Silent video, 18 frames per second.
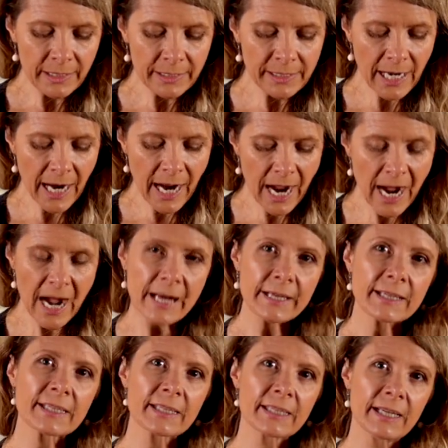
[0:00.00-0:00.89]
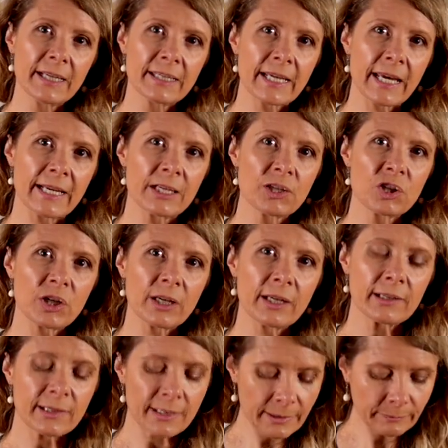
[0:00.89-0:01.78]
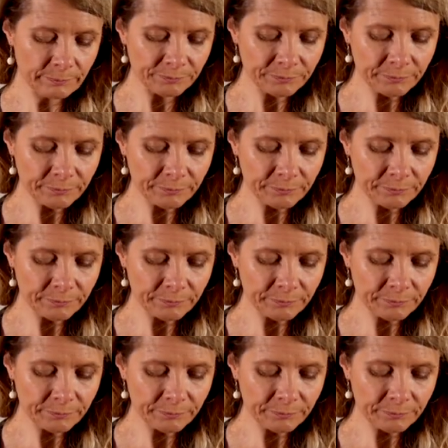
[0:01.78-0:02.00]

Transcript: to harness these energies.